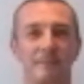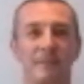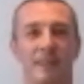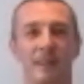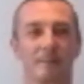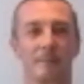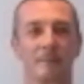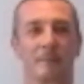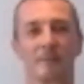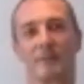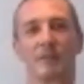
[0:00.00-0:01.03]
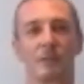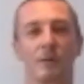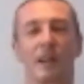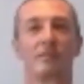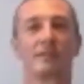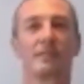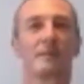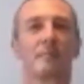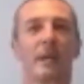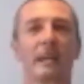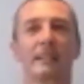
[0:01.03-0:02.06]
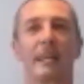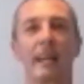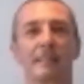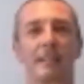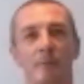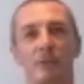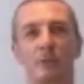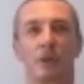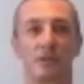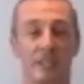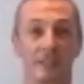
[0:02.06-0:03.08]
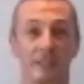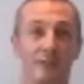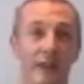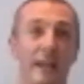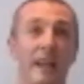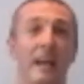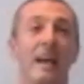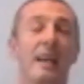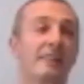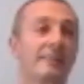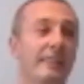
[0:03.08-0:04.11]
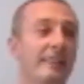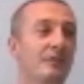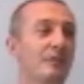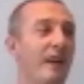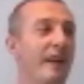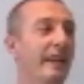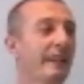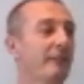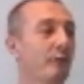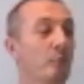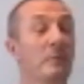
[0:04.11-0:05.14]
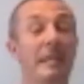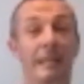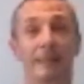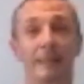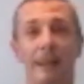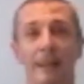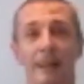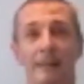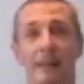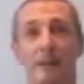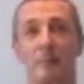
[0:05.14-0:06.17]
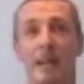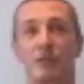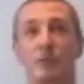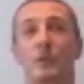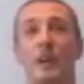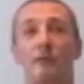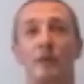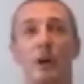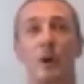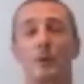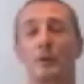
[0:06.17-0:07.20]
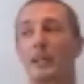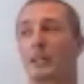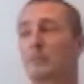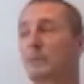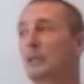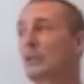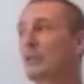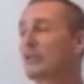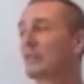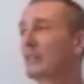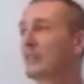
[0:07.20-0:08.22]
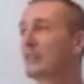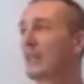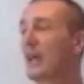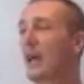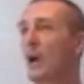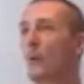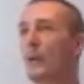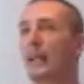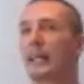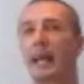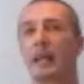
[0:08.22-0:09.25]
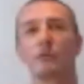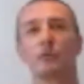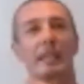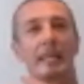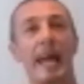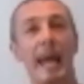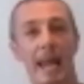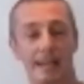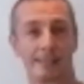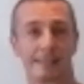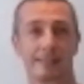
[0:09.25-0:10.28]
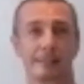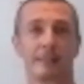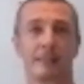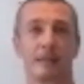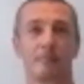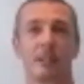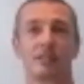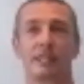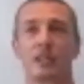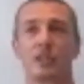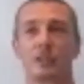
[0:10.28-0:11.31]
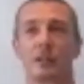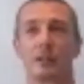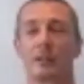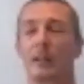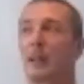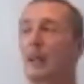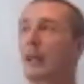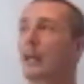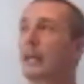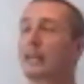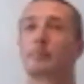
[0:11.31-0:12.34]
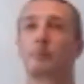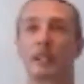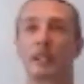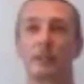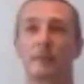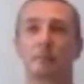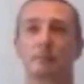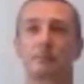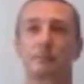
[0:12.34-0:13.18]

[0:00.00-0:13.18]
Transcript: Yeah. So I see mainly hands up is not satisfying. Satisfying for me, and I imagine you have your own experience, is when I can relax in my sexual expression.